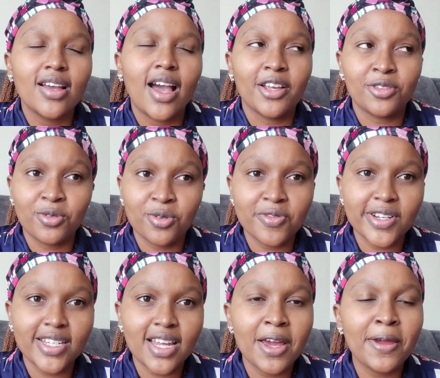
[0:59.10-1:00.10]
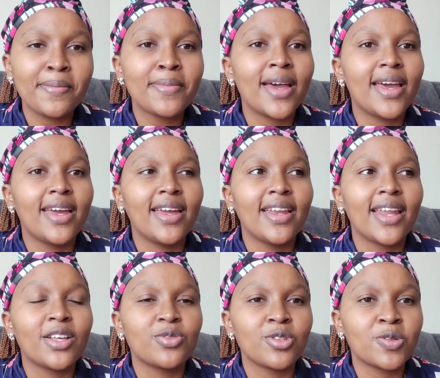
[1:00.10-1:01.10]
a story time, and
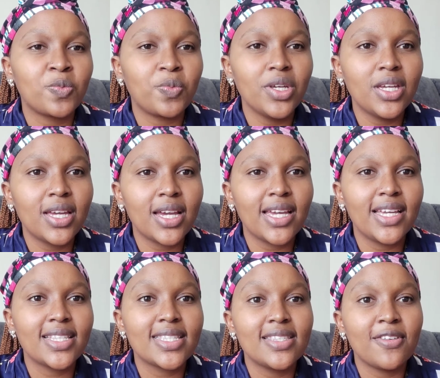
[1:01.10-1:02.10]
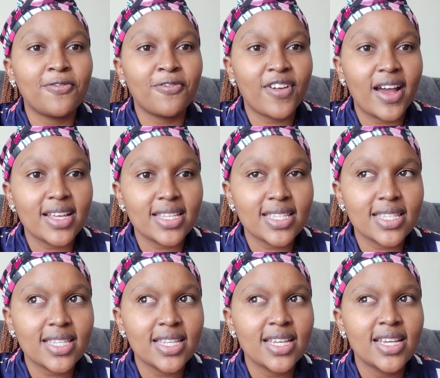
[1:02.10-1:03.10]
as we speak, it's the first
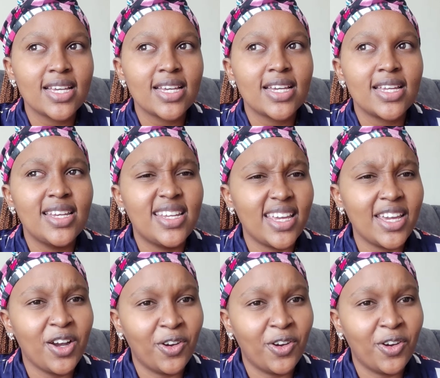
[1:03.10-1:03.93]
day